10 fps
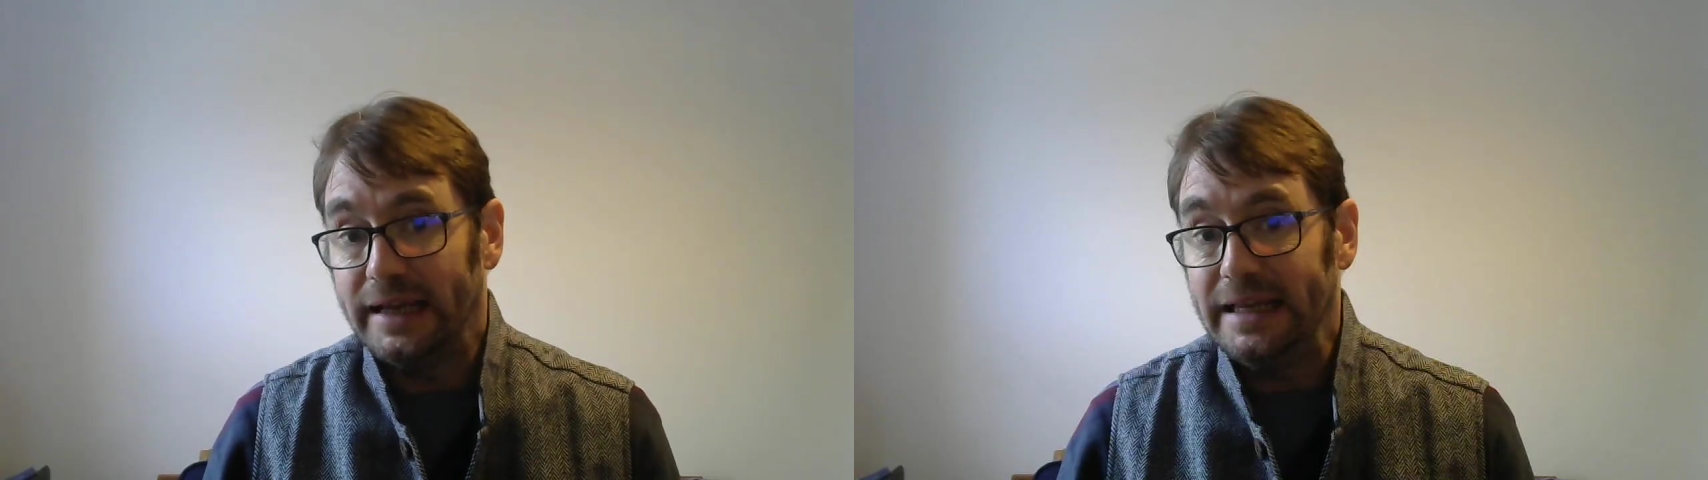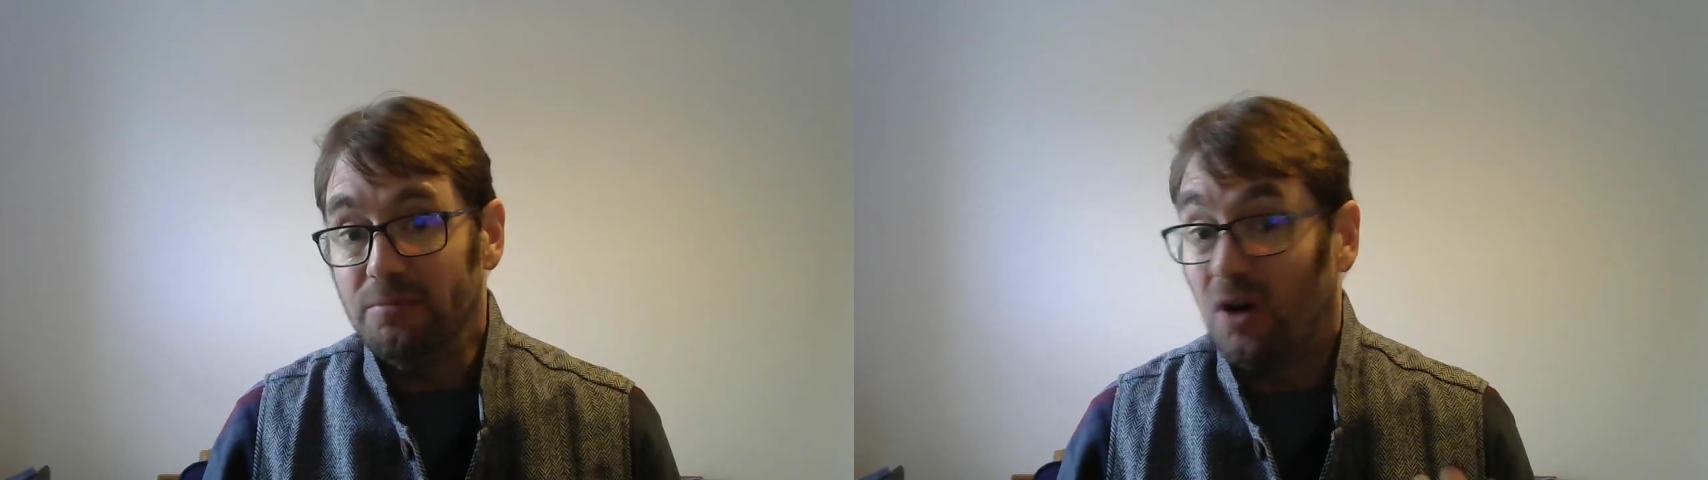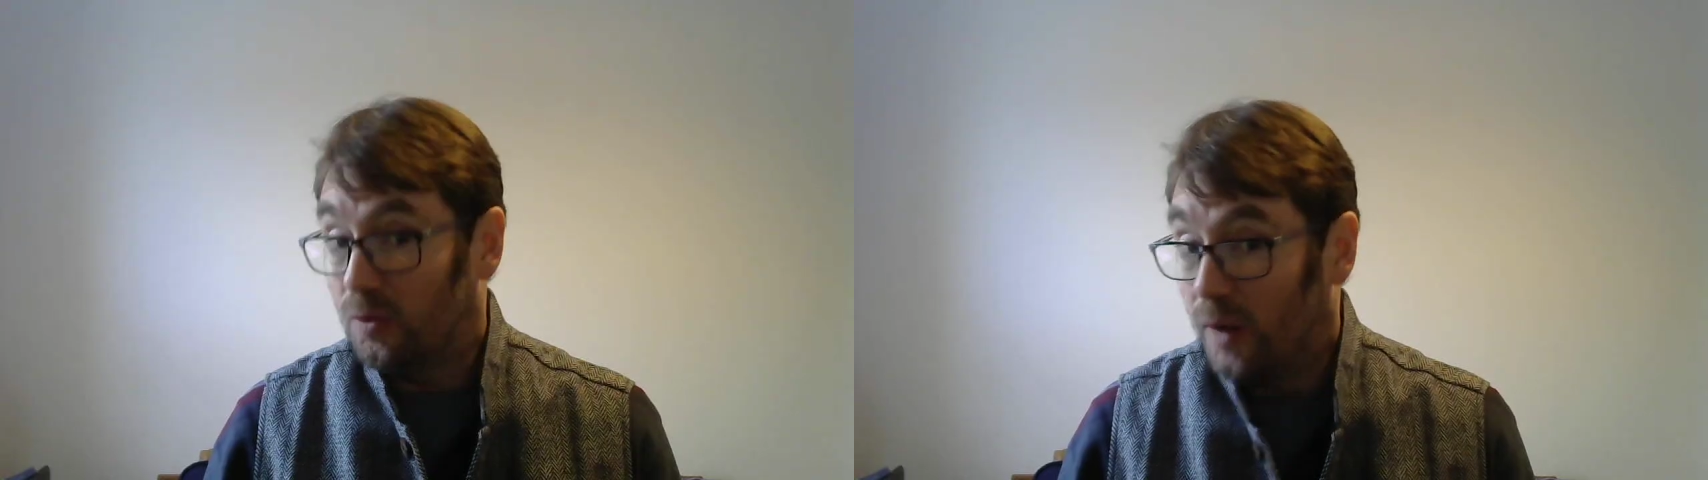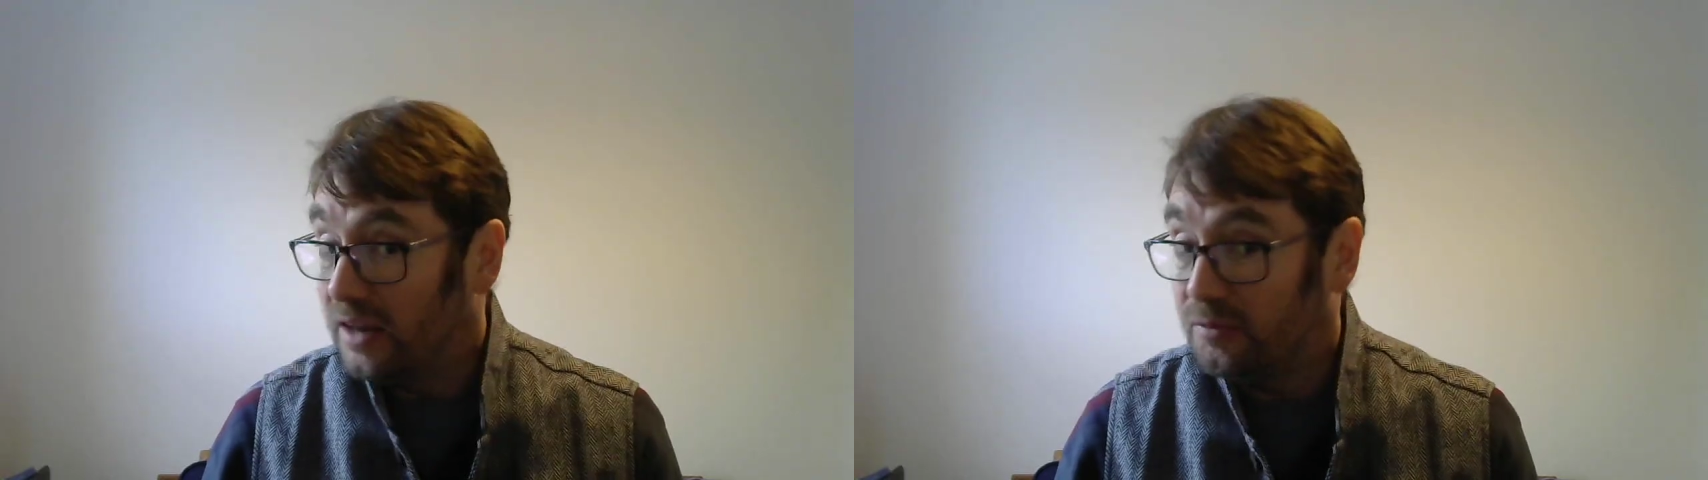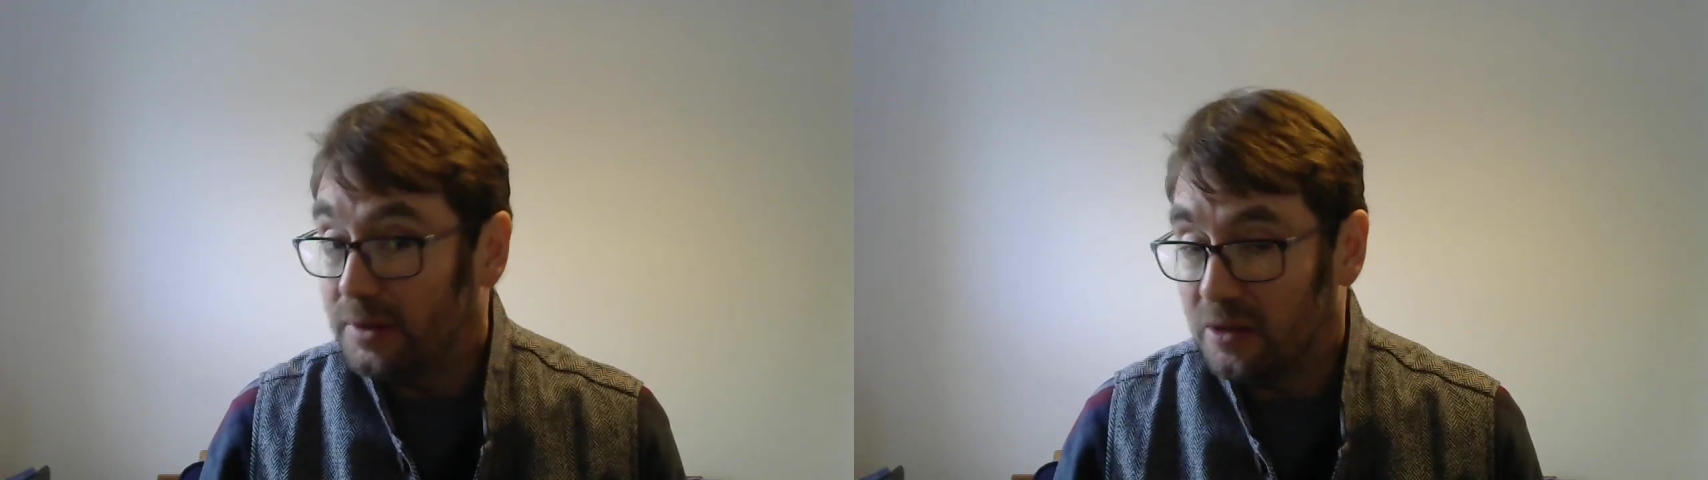he might well
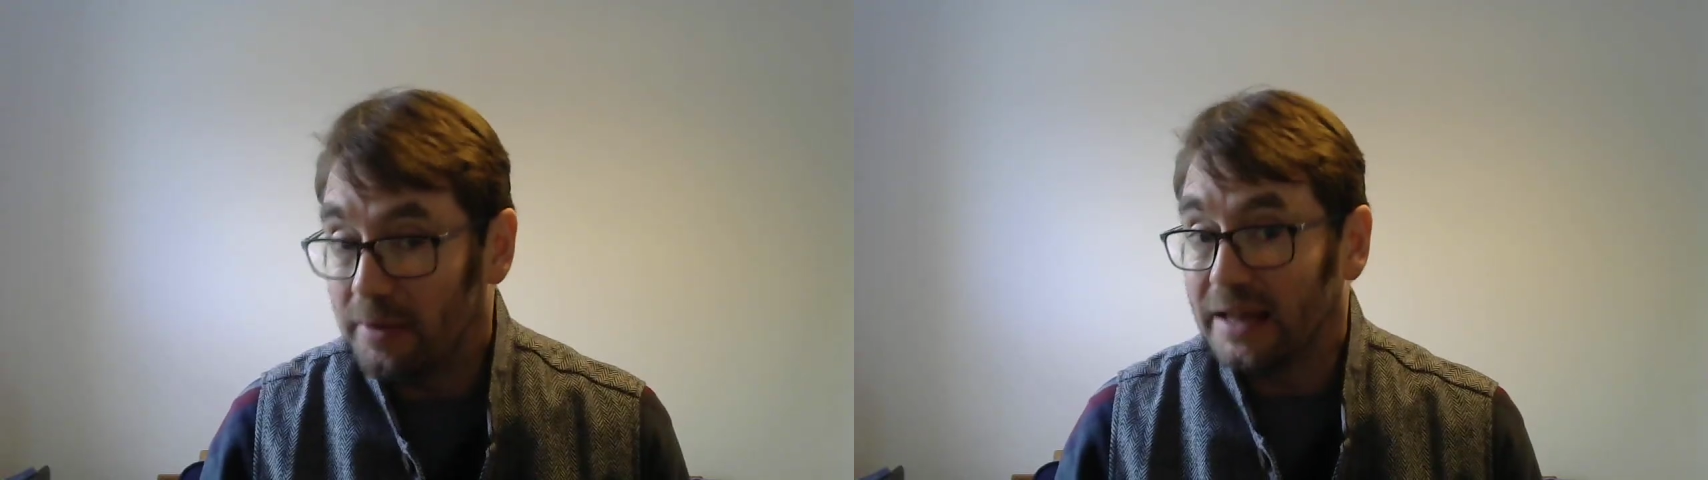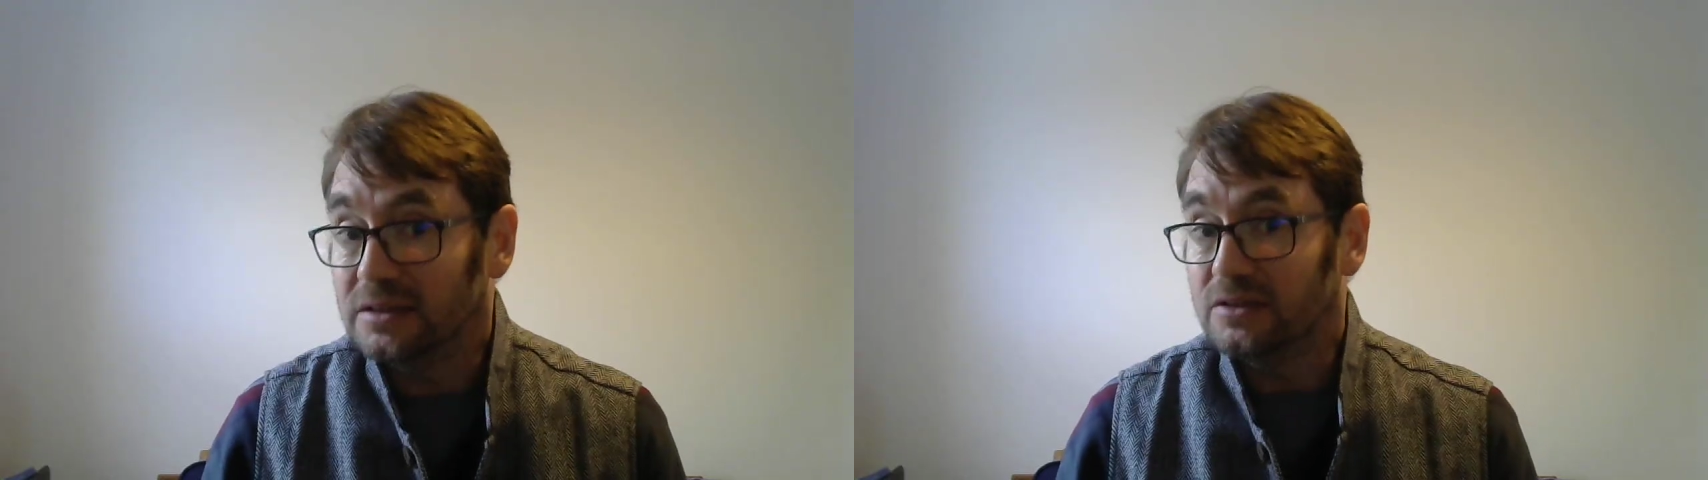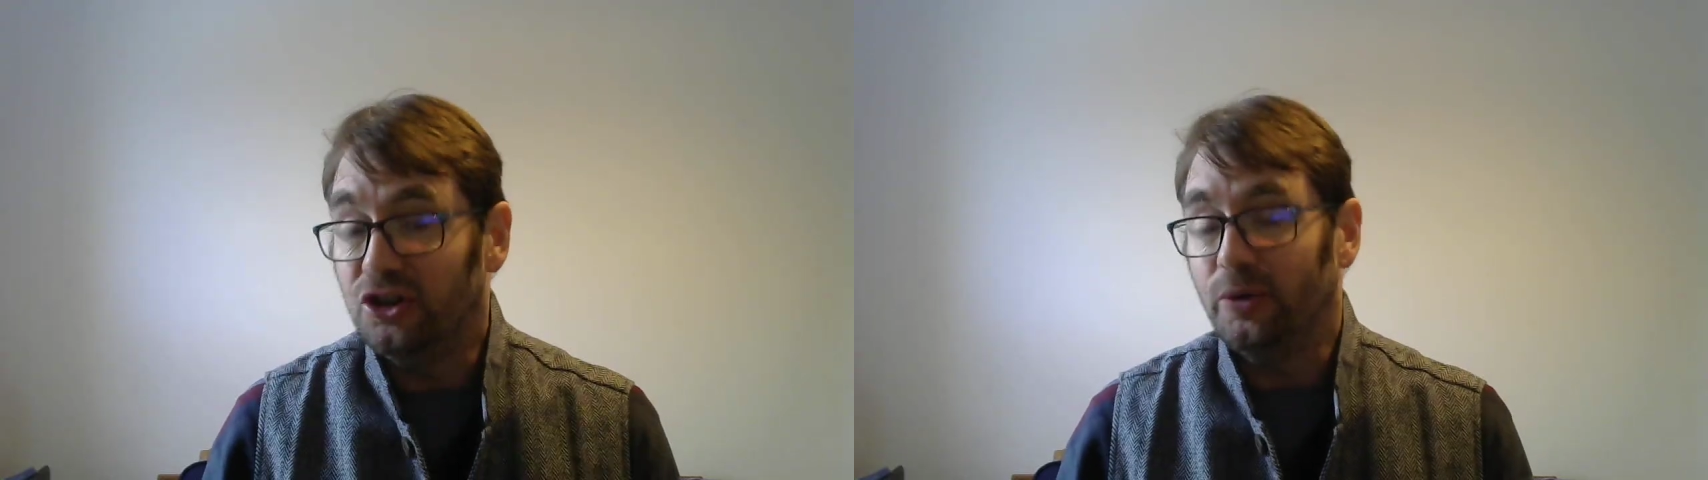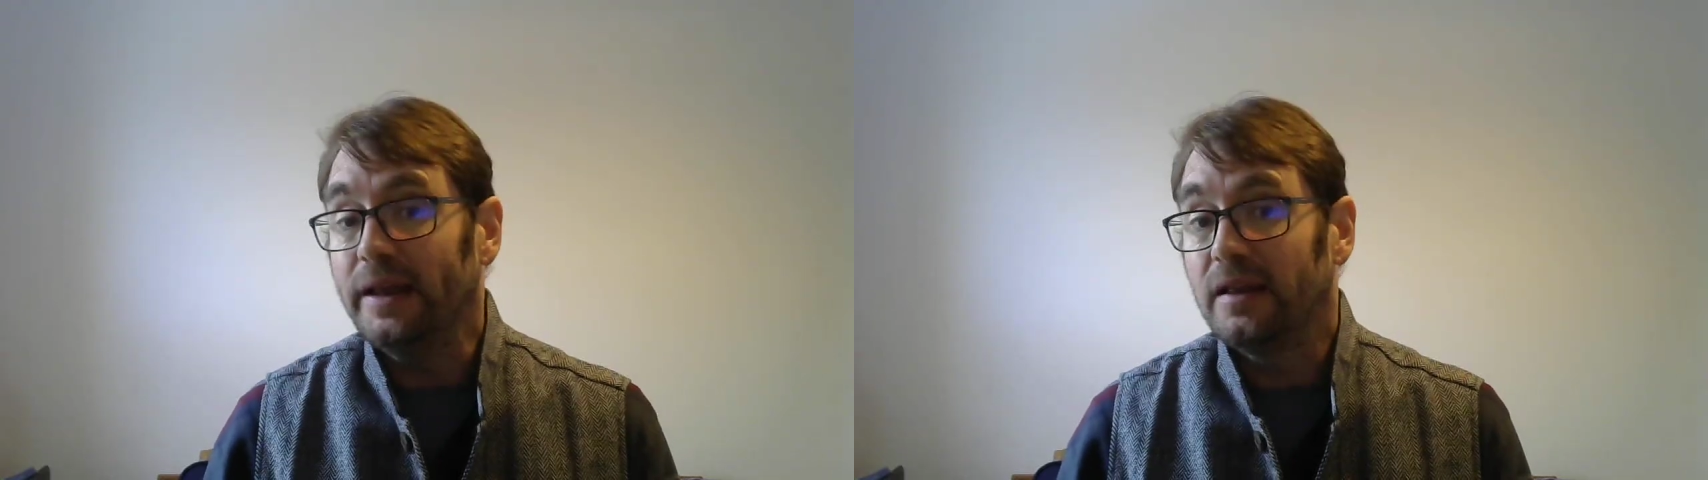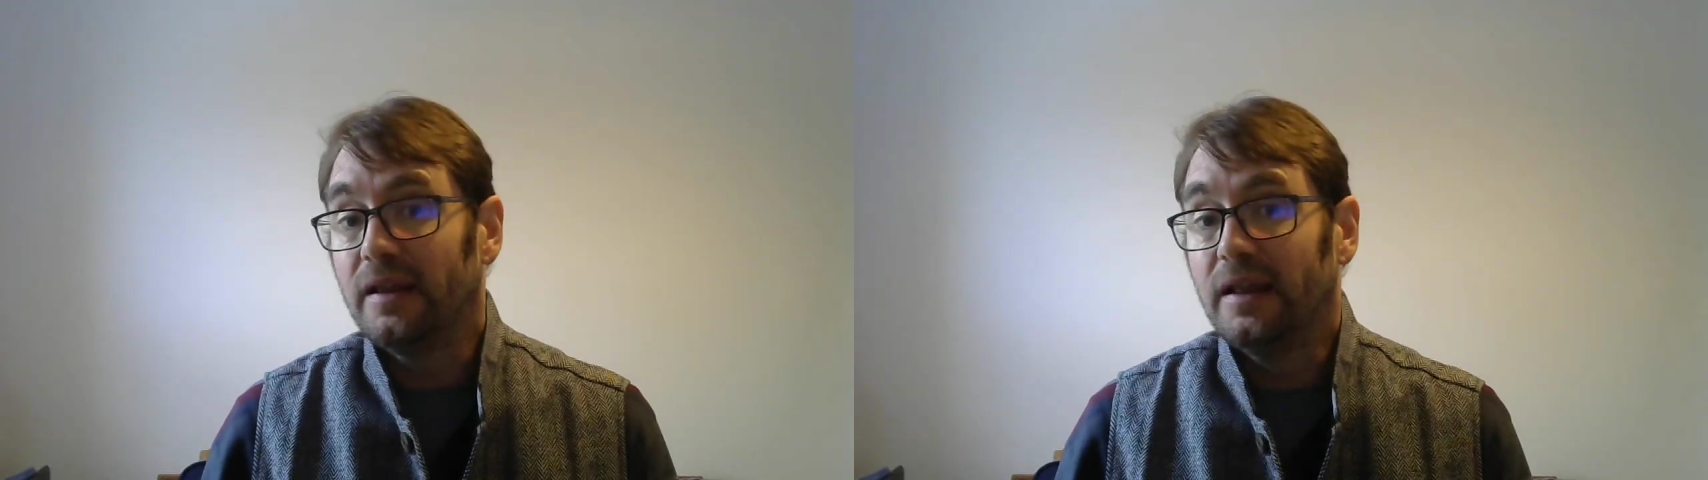have been the man to do it.